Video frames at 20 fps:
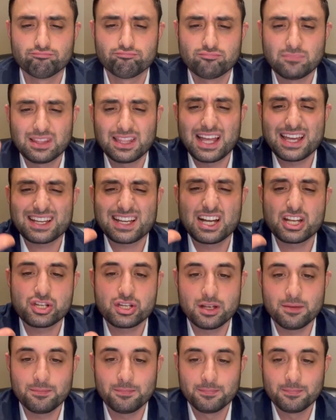Like
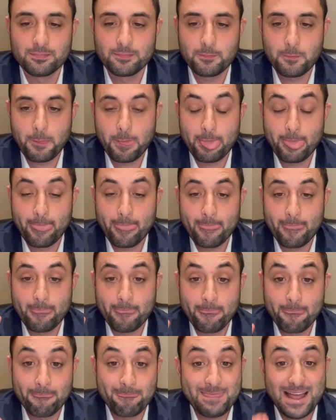Hashem.
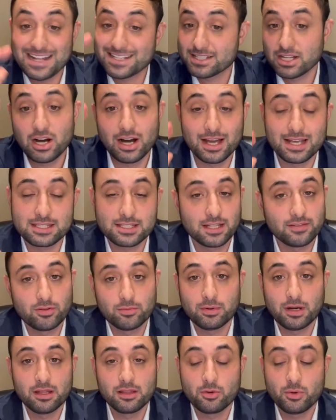That's the highest level,
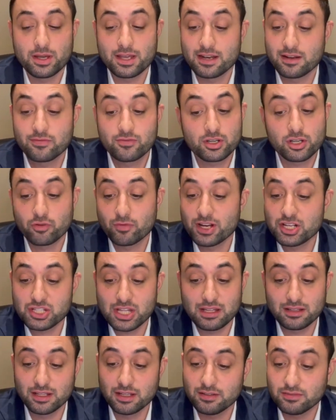by the way. And if you can reach
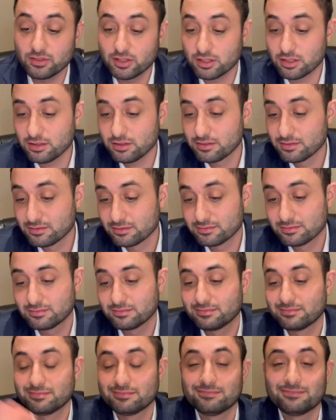that level,
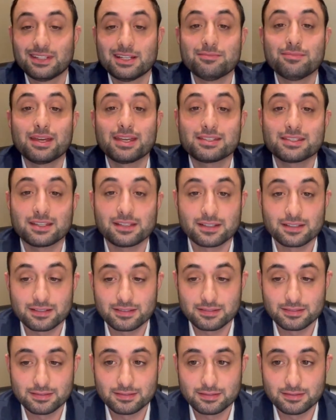amazing.
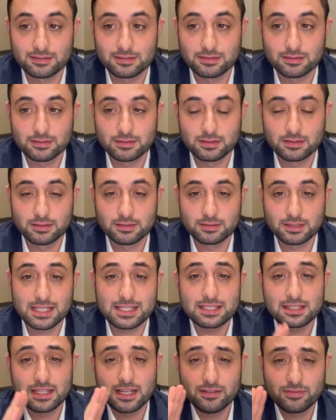
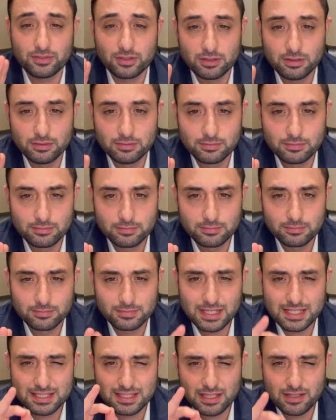This level,
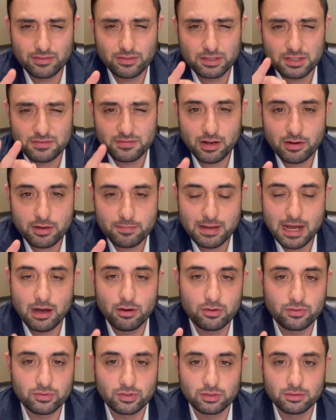this level is very
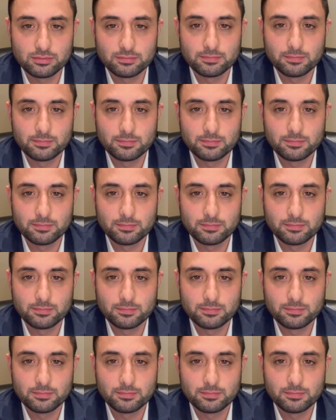powerful.